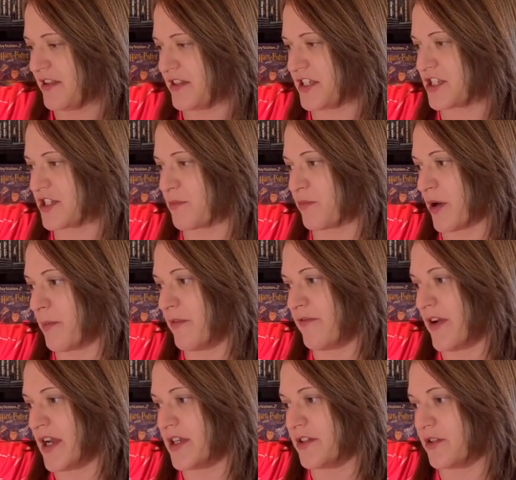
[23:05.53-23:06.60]
This is a proper
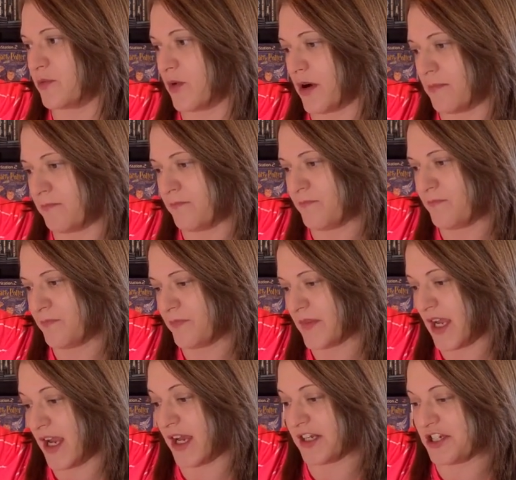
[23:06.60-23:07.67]
faded one.
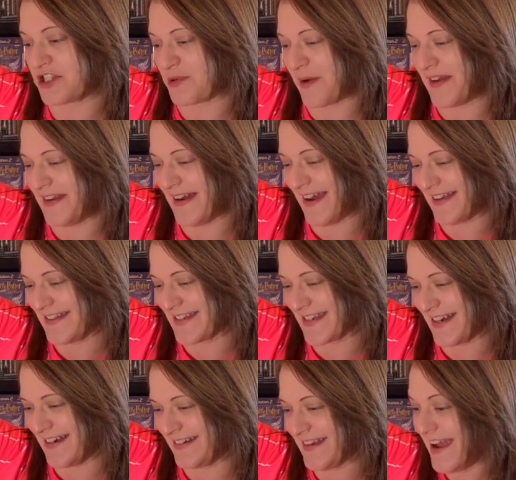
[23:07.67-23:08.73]
Early
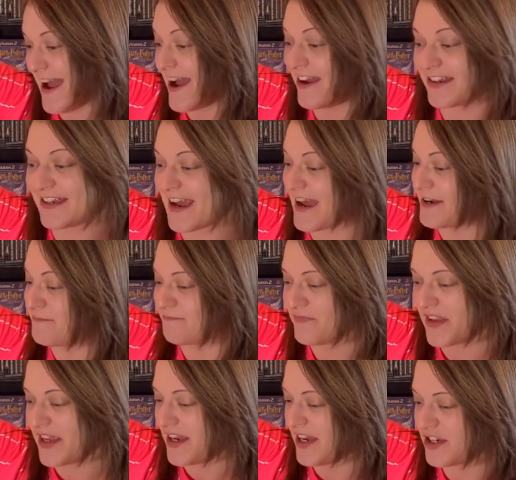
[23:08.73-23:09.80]
2019. Again,
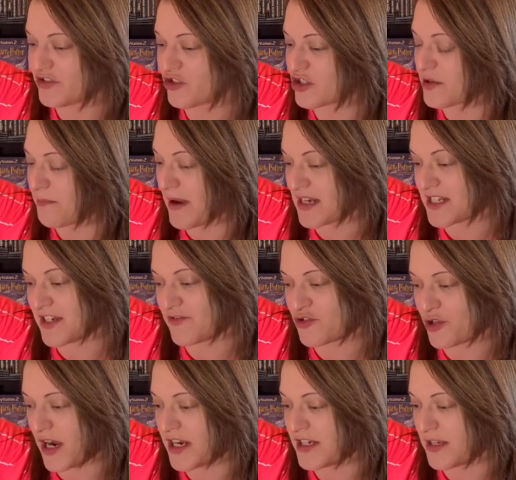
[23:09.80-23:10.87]
it's just a massive
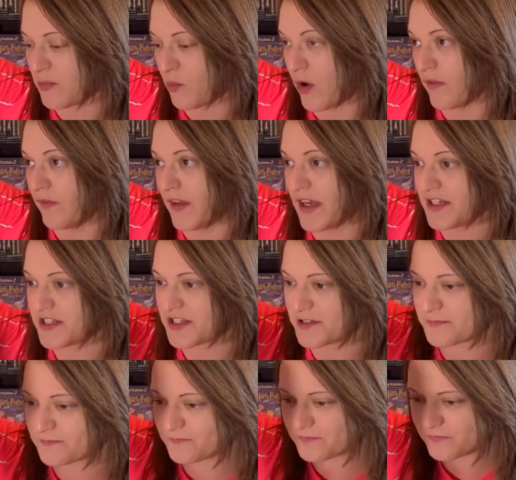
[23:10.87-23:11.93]
trading one, this.